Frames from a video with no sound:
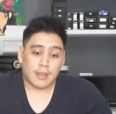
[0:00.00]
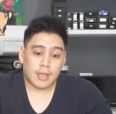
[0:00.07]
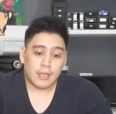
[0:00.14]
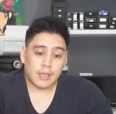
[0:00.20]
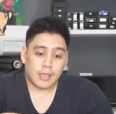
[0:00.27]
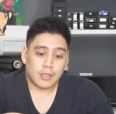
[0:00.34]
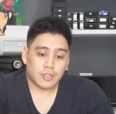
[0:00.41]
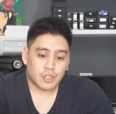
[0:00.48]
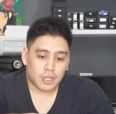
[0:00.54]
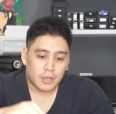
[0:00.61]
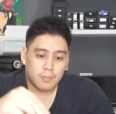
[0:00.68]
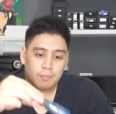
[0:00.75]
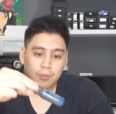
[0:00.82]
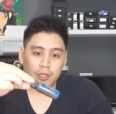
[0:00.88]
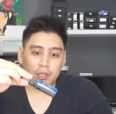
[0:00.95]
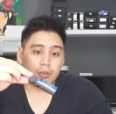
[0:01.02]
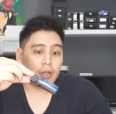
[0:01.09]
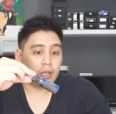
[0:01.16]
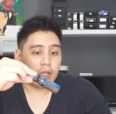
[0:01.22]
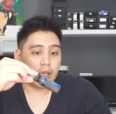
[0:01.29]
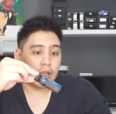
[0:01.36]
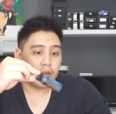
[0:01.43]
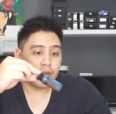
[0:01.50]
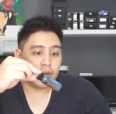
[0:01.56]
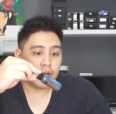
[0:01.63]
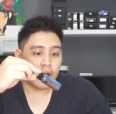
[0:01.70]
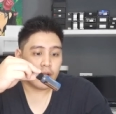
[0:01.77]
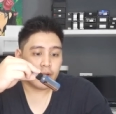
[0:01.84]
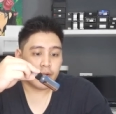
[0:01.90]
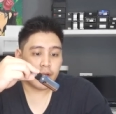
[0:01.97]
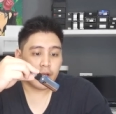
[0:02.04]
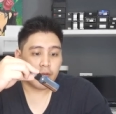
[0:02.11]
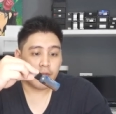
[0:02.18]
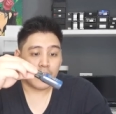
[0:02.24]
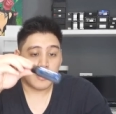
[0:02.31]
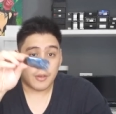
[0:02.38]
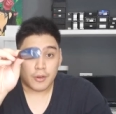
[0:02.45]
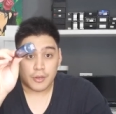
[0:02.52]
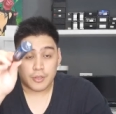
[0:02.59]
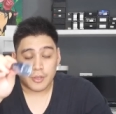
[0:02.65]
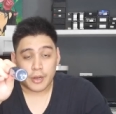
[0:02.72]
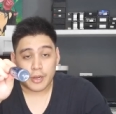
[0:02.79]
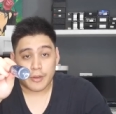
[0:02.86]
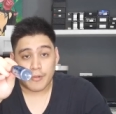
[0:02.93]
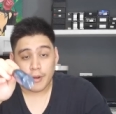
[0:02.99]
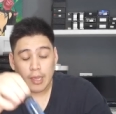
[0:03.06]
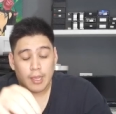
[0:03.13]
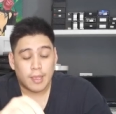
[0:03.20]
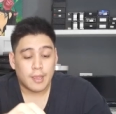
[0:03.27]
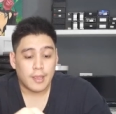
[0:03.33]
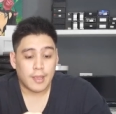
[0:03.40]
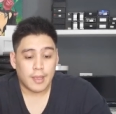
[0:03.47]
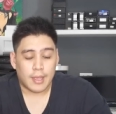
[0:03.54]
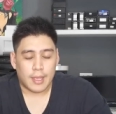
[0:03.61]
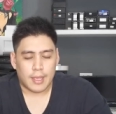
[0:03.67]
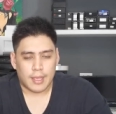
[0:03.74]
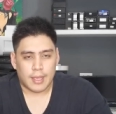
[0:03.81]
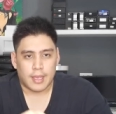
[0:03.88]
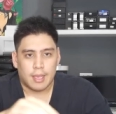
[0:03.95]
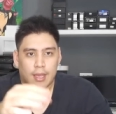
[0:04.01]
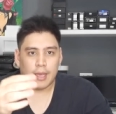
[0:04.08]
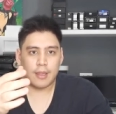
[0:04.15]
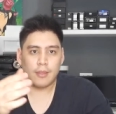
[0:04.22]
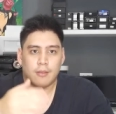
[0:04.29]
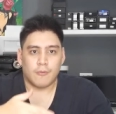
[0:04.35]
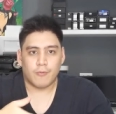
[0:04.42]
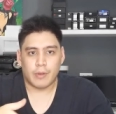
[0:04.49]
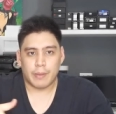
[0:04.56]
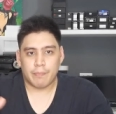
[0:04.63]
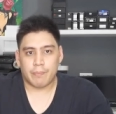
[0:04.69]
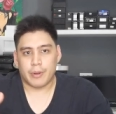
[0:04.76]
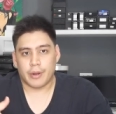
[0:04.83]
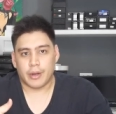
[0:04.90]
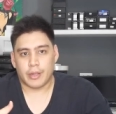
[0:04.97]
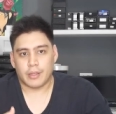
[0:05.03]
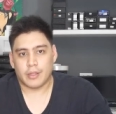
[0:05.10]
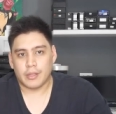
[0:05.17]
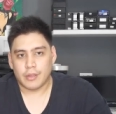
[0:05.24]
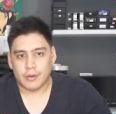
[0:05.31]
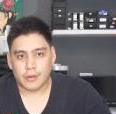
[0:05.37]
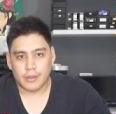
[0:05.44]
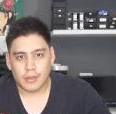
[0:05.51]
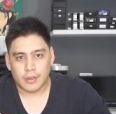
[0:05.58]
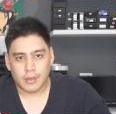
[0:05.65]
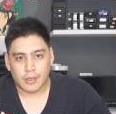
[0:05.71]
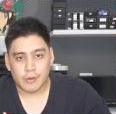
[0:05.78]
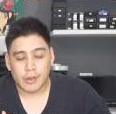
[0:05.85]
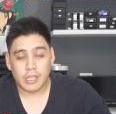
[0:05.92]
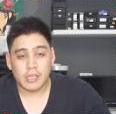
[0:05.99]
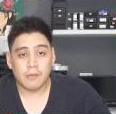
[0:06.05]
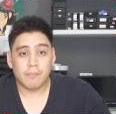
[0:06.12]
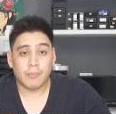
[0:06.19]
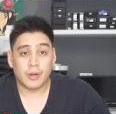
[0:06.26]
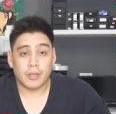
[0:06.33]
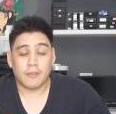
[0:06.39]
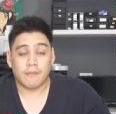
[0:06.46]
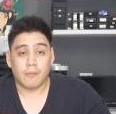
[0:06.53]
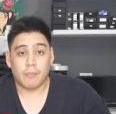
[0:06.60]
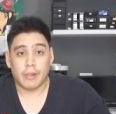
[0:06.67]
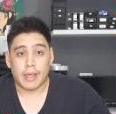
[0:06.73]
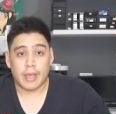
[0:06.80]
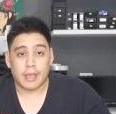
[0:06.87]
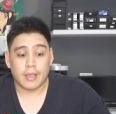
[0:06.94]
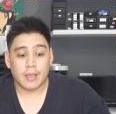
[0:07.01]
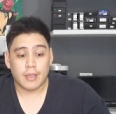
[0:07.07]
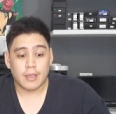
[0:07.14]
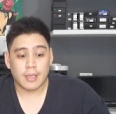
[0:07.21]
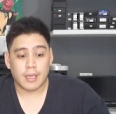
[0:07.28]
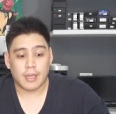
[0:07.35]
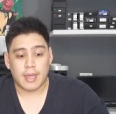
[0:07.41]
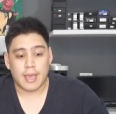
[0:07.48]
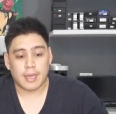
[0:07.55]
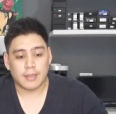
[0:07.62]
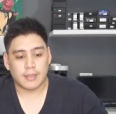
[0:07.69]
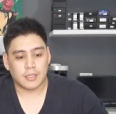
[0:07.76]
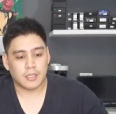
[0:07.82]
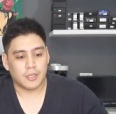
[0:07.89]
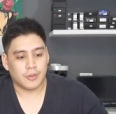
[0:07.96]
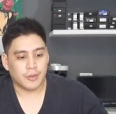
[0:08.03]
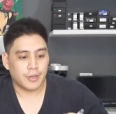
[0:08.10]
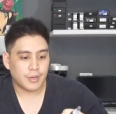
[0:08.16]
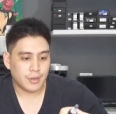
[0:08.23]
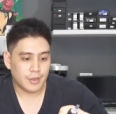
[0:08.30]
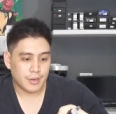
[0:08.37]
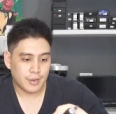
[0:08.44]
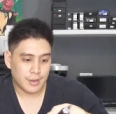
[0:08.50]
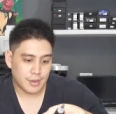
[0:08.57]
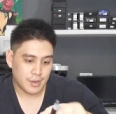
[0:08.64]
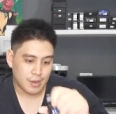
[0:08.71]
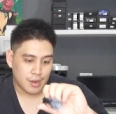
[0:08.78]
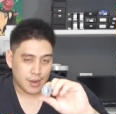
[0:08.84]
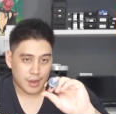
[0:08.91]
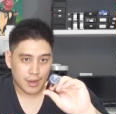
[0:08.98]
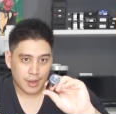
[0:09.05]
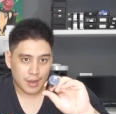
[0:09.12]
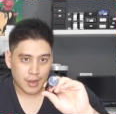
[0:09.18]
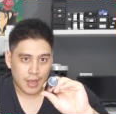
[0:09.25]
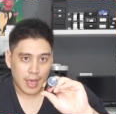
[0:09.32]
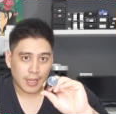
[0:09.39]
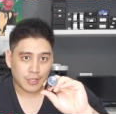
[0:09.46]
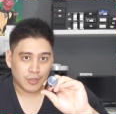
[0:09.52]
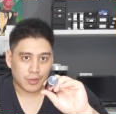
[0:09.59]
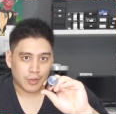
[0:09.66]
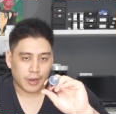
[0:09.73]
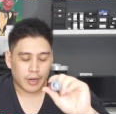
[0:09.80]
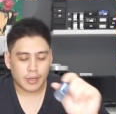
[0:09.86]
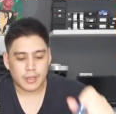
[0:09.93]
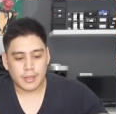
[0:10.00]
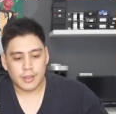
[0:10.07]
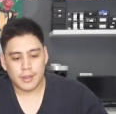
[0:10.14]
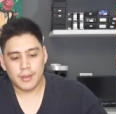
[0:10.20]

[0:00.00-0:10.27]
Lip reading: and then you can jump straight into coloring with your dark gray, and the whip part or the gradient part of the black can act as your extra dark.